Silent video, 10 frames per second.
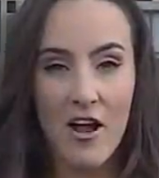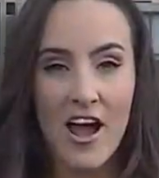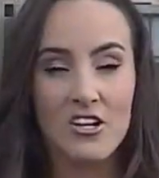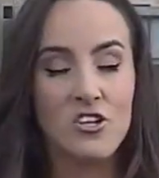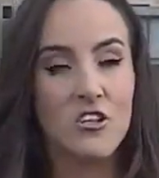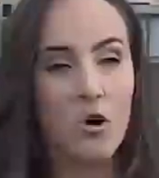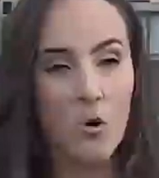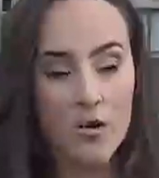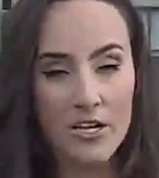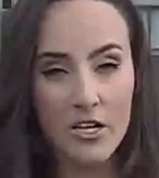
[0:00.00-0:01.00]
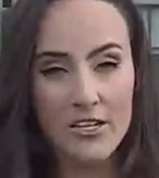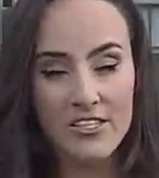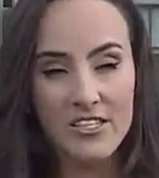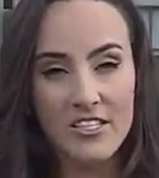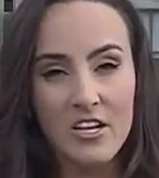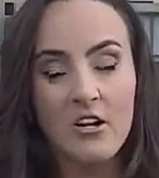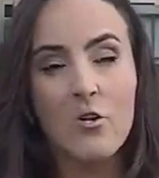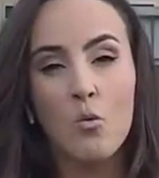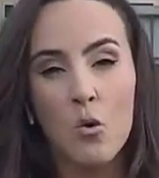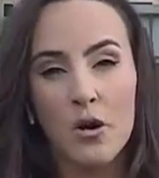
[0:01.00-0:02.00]
crash, and the coroner is still
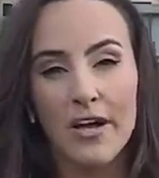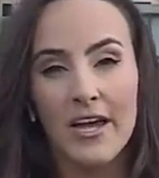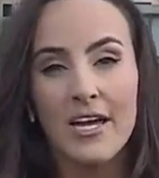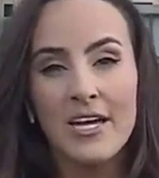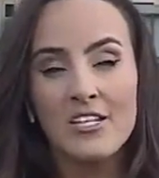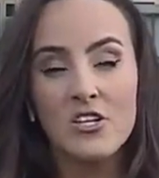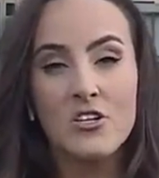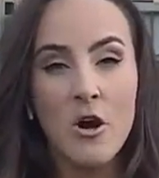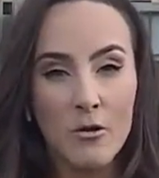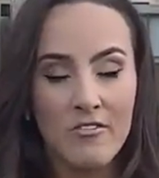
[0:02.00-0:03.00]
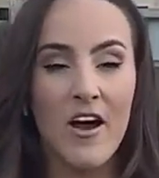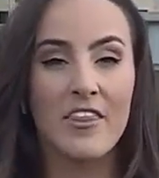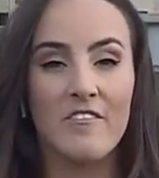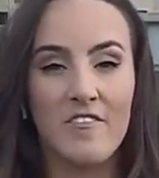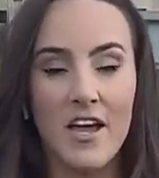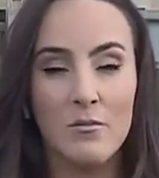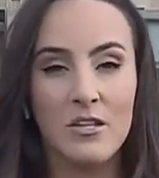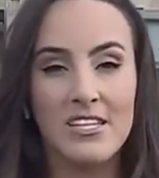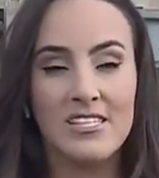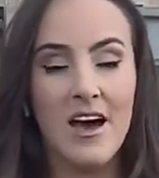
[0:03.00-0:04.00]
working to notify the
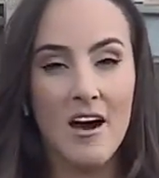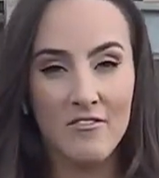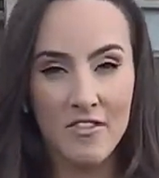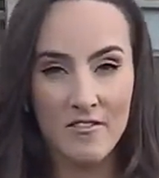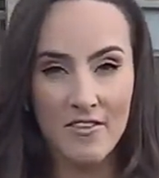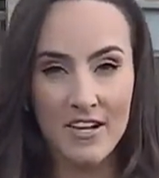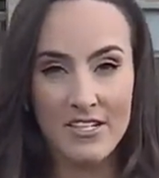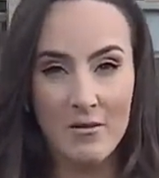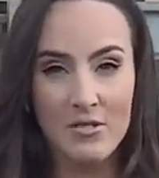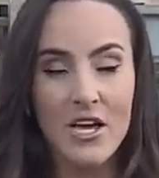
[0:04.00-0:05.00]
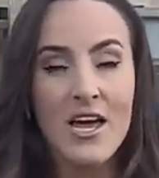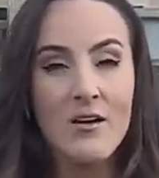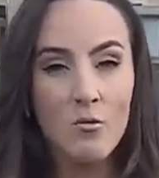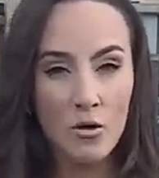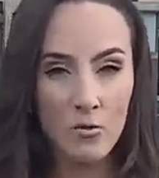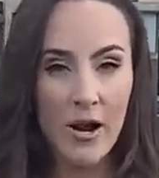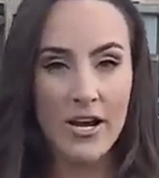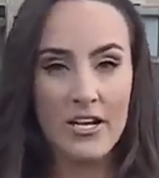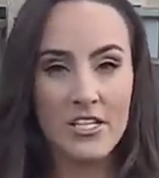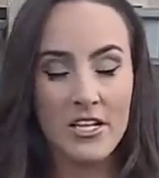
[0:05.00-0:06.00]
families of the victims. We're
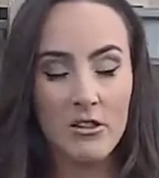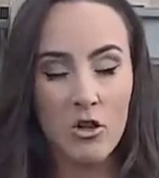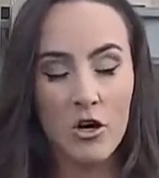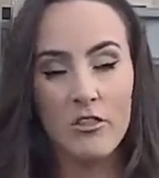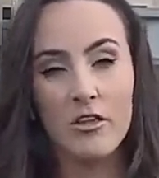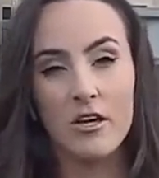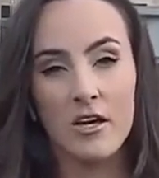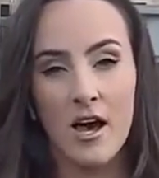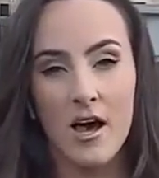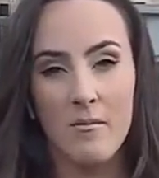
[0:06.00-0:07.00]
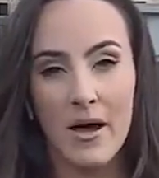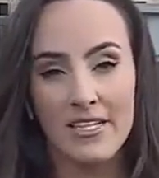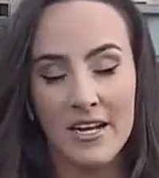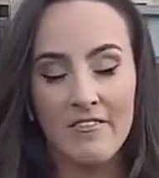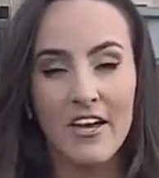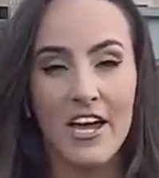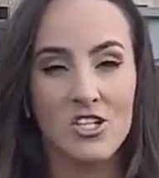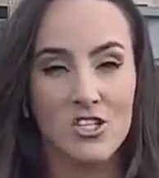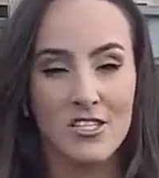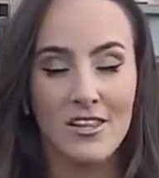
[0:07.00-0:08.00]
waiting to learn the um,
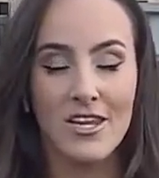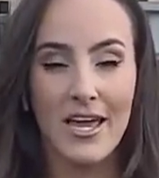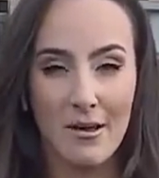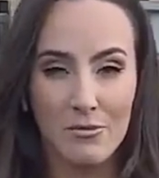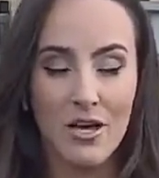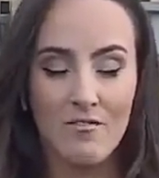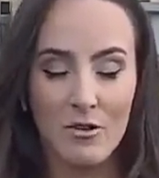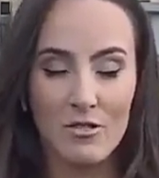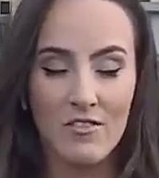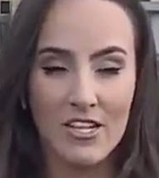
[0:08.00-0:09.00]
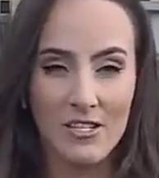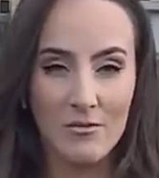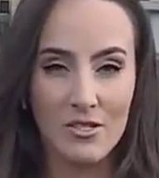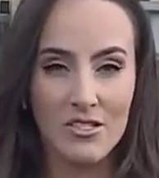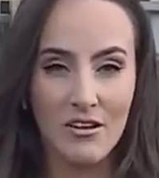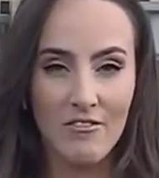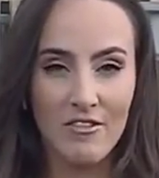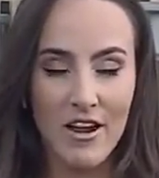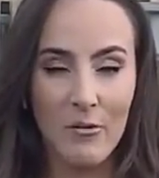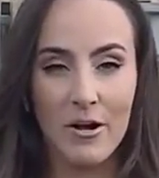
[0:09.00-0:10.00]
identifications and the names of those victims still.
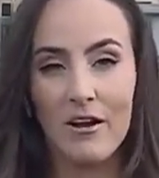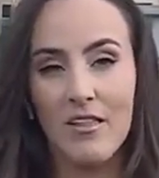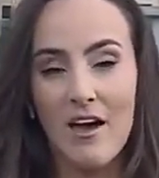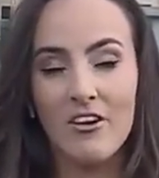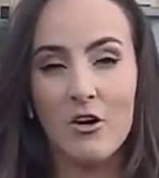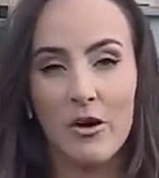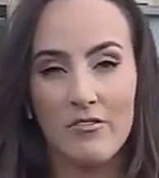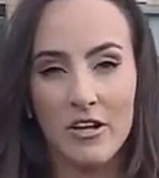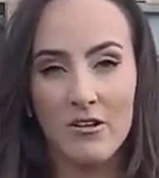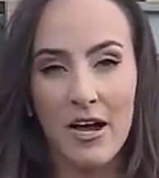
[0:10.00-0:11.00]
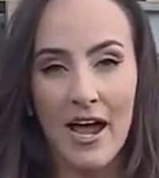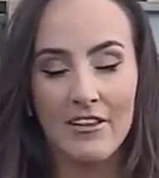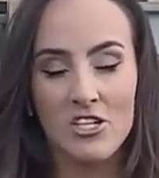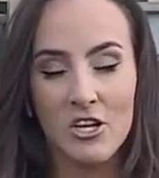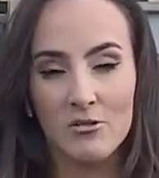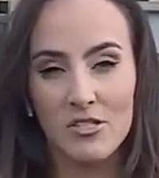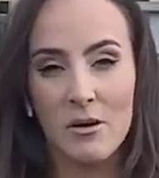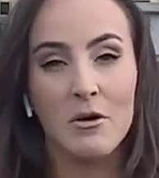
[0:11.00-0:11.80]
For now, we are live in Greenville. Kylie Jones,